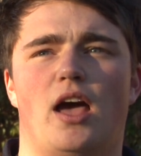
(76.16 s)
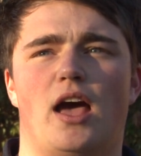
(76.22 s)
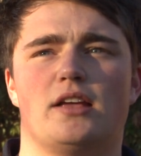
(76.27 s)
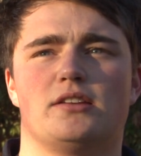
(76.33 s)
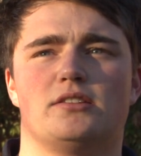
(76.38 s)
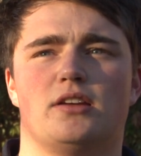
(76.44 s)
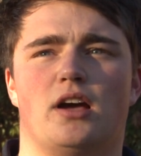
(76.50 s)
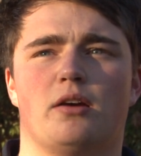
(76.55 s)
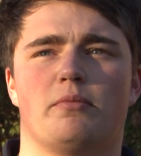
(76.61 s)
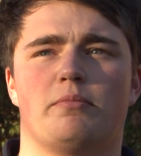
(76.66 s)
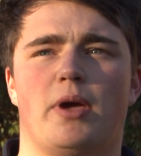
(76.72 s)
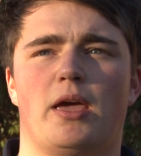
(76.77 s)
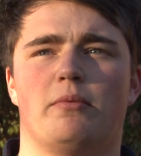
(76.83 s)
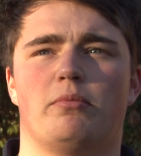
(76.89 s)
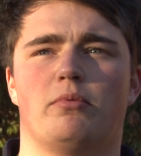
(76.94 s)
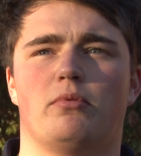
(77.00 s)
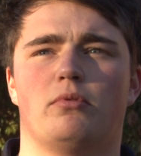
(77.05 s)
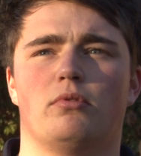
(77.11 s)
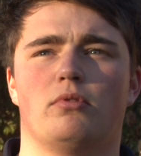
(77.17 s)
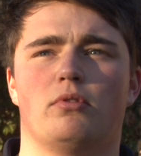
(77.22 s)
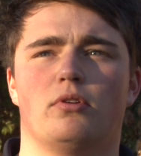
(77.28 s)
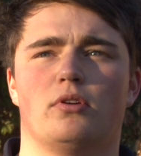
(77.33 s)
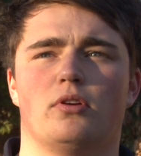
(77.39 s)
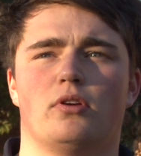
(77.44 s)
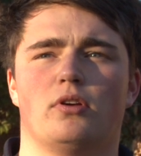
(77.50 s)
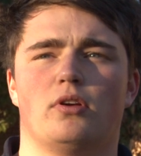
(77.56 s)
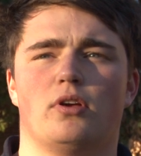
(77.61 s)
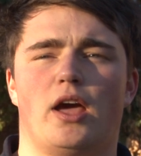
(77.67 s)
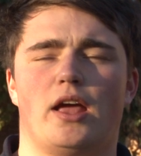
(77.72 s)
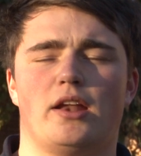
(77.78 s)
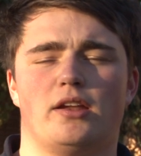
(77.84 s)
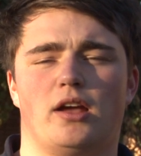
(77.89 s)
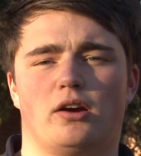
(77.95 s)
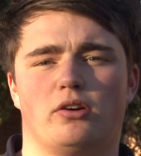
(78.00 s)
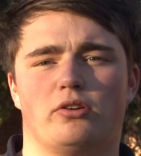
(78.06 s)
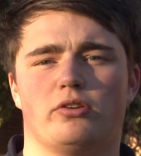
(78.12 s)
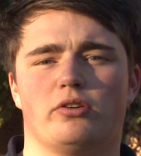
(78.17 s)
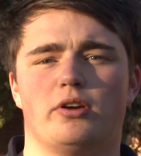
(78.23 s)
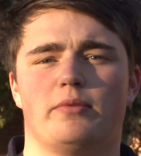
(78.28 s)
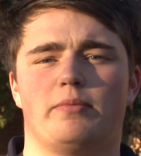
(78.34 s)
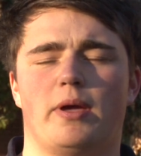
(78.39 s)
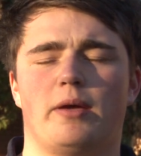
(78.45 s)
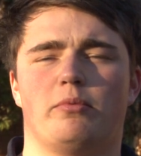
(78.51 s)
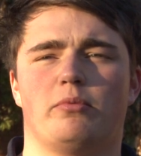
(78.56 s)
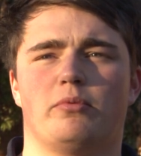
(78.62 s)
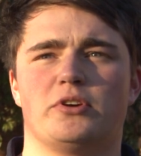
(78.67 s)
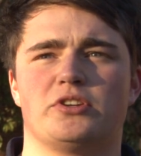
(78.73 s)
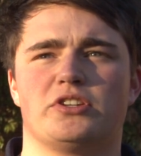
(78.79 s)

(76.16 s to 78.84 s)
as young people and young Koorie people,